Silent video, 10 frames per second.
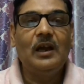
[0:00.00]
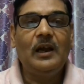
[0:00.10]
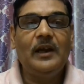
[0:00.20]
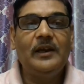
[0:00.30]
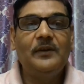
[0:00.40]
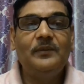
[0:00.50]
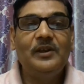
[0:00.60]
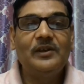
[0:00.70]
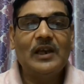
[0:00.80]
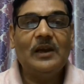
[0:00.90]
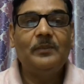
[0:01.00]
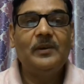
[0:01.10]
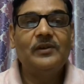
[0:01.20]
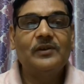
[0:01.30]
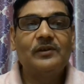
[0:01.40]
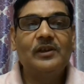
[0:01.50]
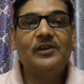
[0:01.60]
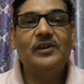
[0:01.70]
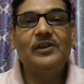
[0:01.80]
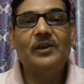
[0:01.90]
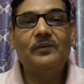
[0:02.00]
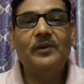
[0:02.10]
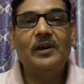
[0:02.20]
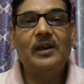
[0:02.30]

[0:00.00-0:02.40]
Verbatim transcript: And if this happens, this is referred